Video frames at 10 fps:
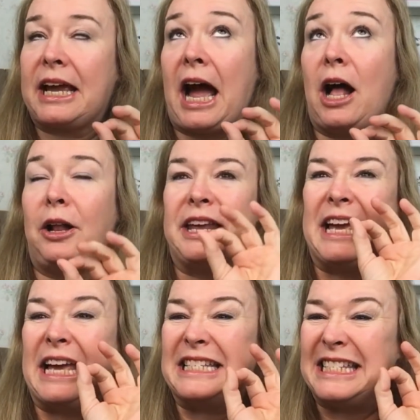called
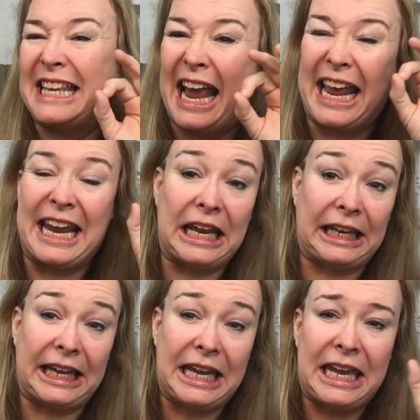a San
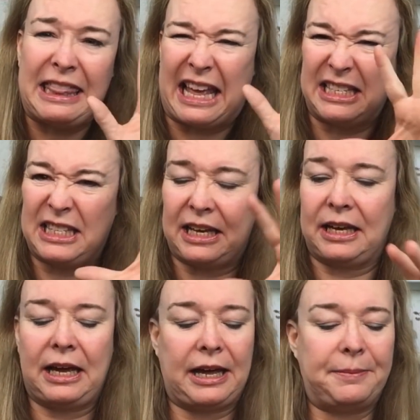Leaky. That's the